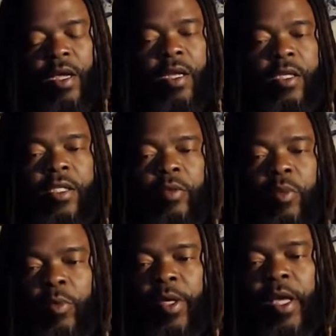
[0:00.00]
Let's see
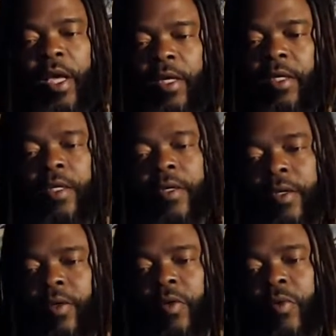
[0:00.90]
what we got
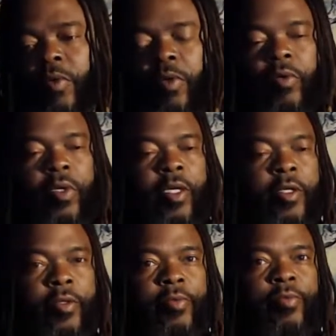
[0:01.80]
going on here.